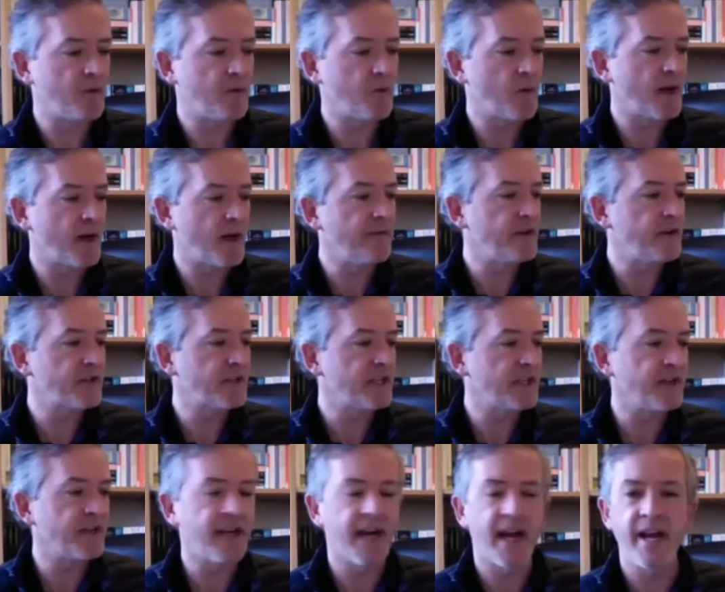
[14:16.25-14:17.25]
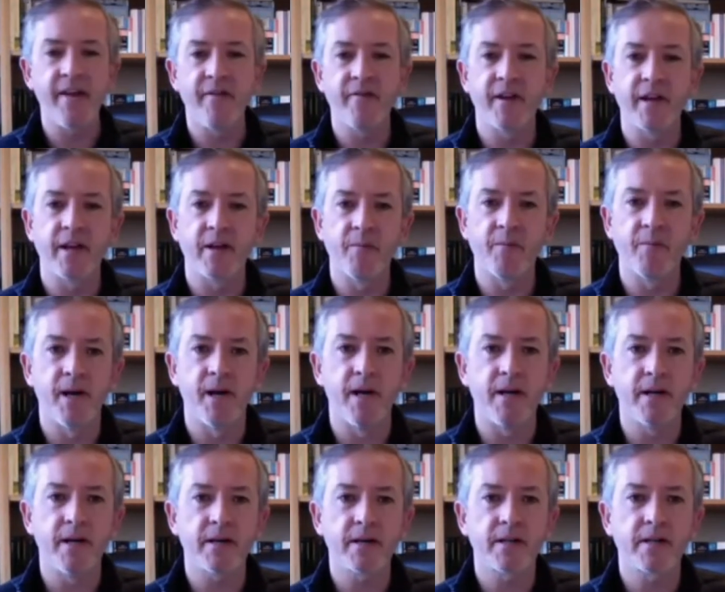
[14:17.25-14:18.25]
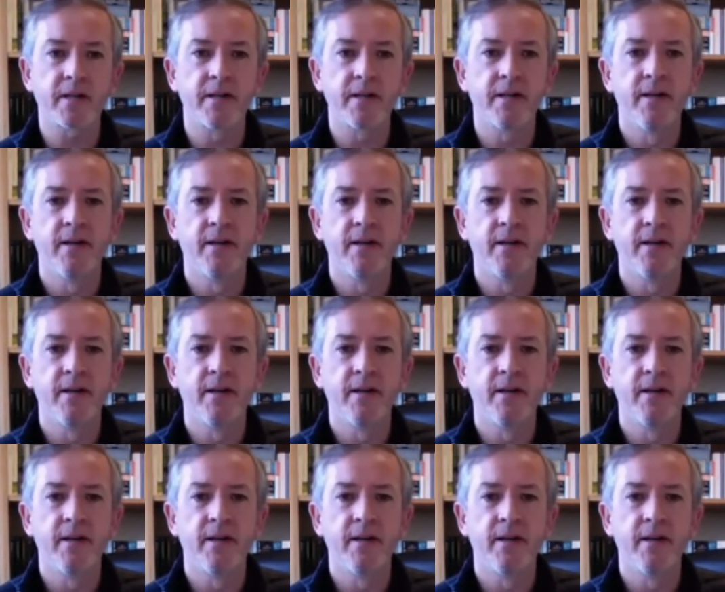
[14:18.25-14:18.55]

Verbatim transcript: but whenever you see the A finger marked,